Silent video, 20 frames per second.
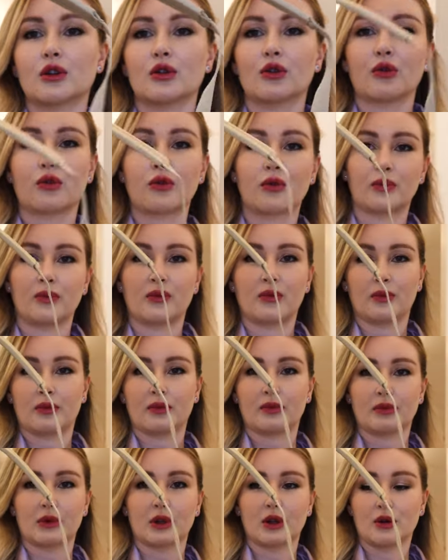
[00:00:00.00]
you know,
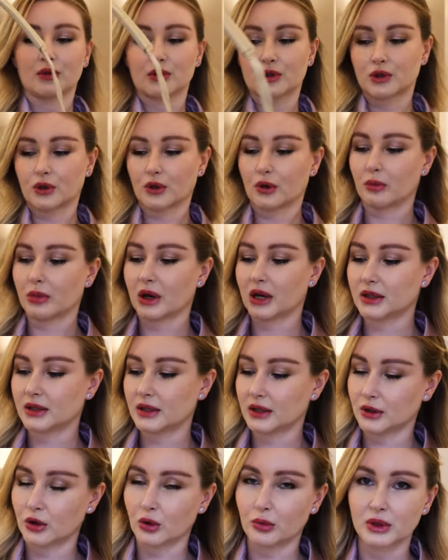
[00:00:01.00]
close to your
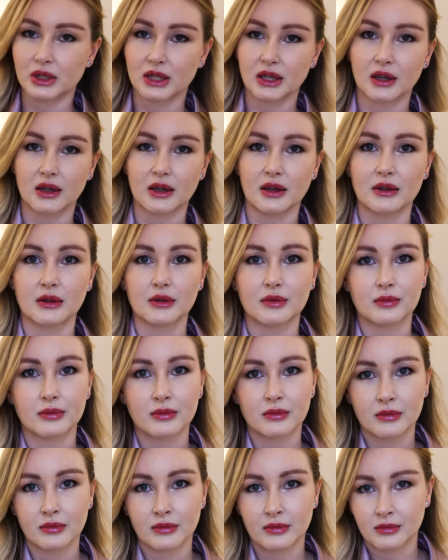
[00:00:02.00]
body, nobody can
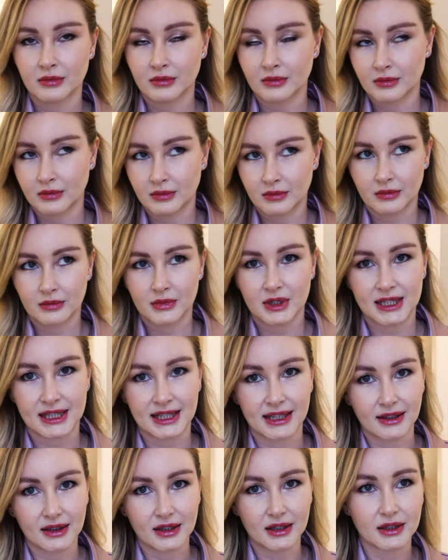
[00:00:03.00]

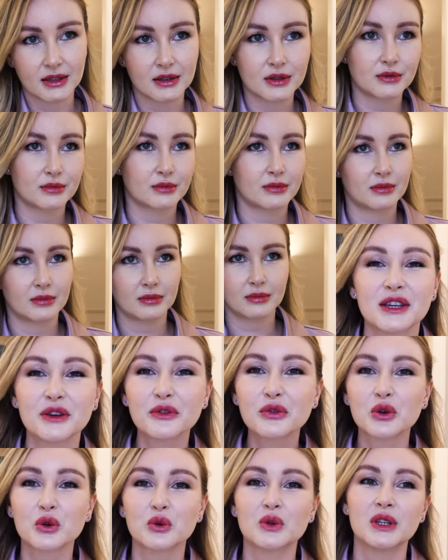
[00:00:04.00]
steal it.
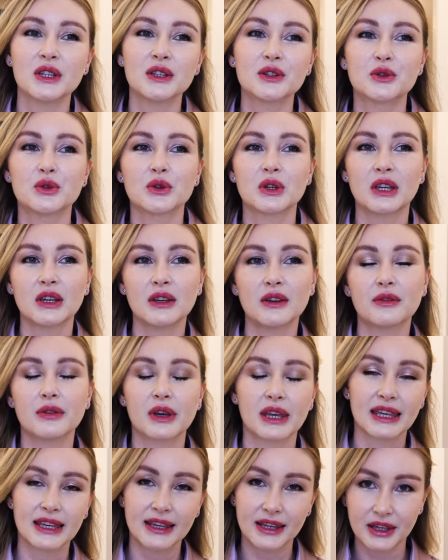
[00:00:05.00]
If you need to
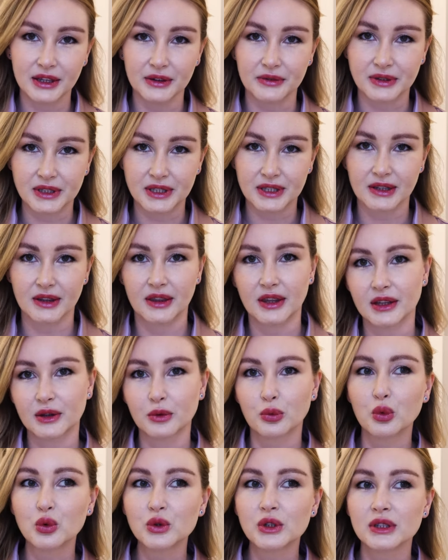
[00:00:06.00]
give a gift
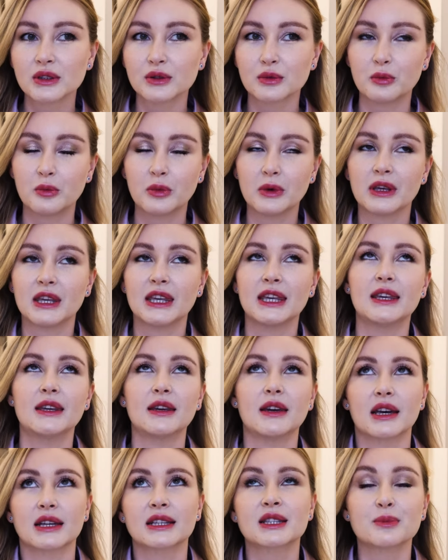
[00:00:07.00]
that wouldn't
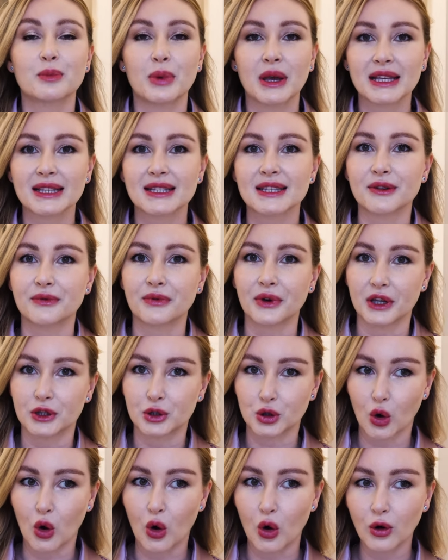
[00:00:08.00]
be expensive
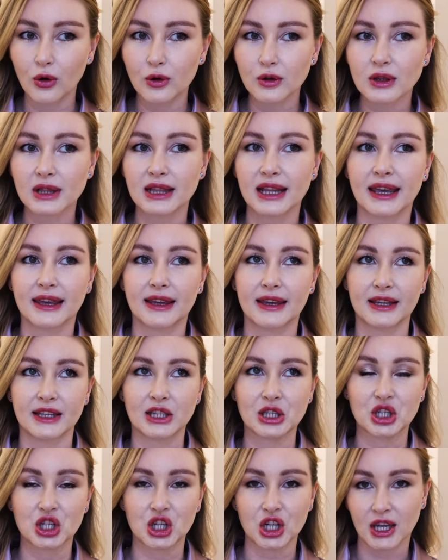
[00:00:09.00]
at all, like
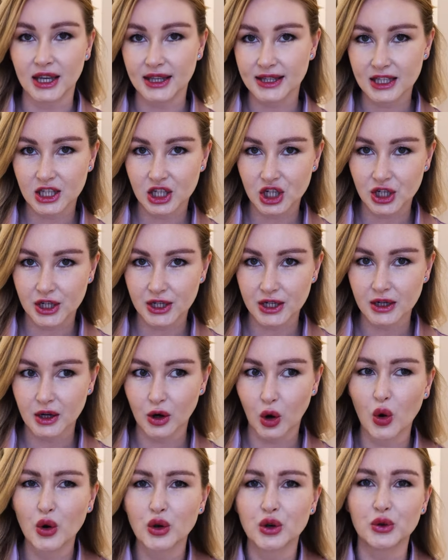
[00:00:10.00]
a
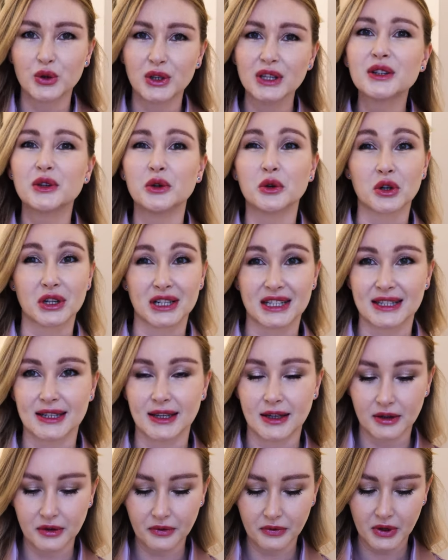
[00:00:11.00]
gesture, or you need
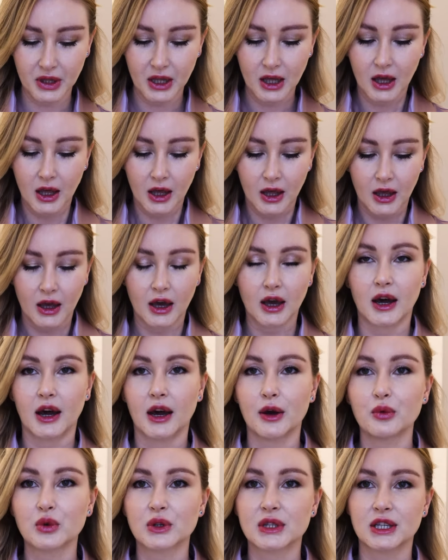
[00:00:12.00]
yourself,
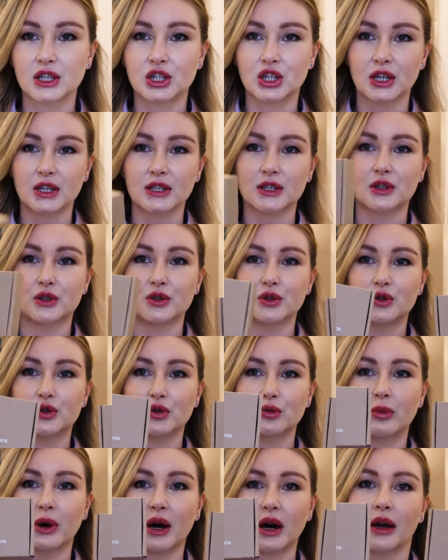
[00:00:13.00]
I would suggest you
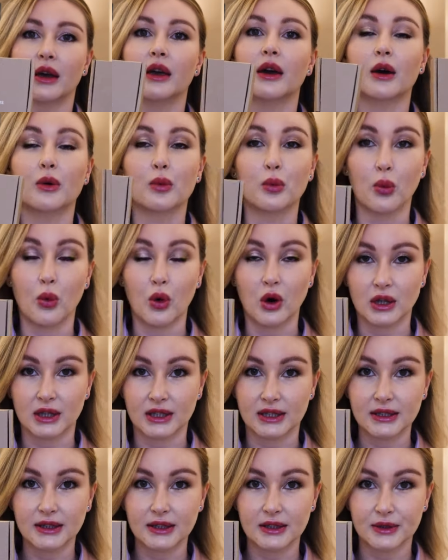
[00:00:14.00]
to buy a
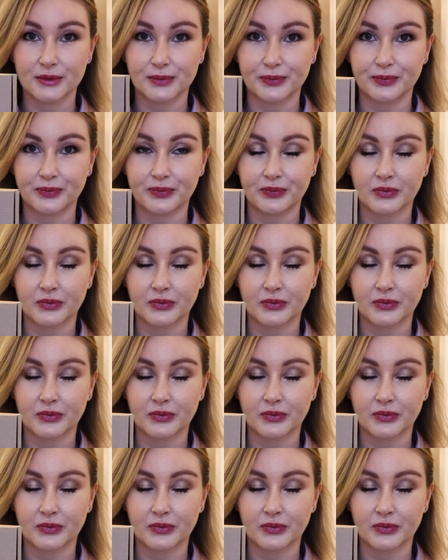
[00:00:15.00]
wallet